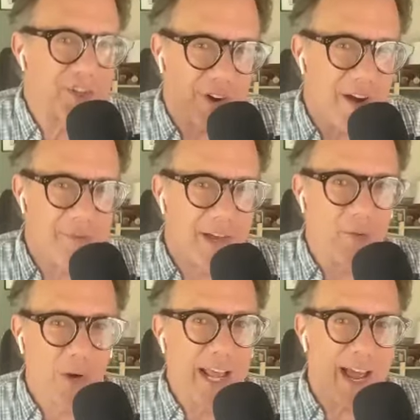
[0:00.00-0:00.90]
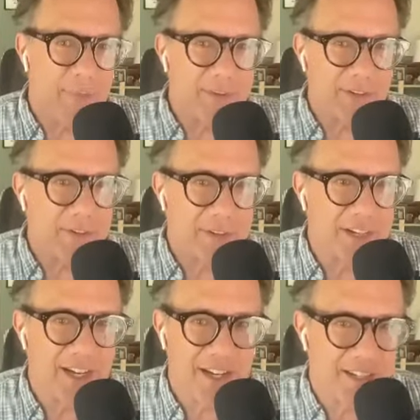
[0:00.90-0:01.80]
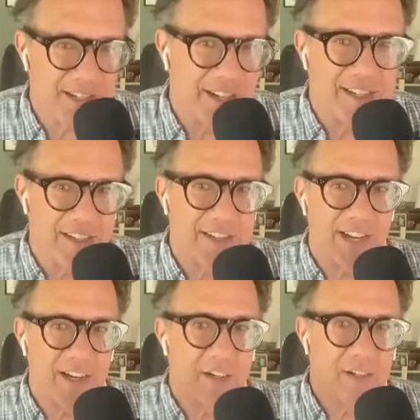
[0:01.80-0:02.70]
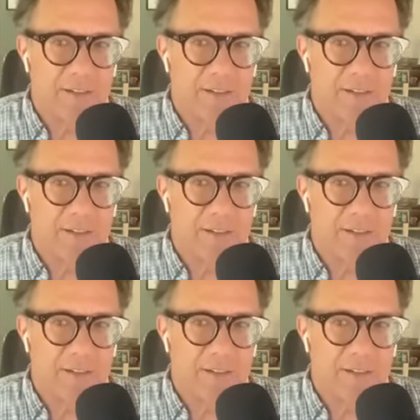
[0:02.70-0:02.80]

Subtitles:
drop that. What happened? You got to tell the tale.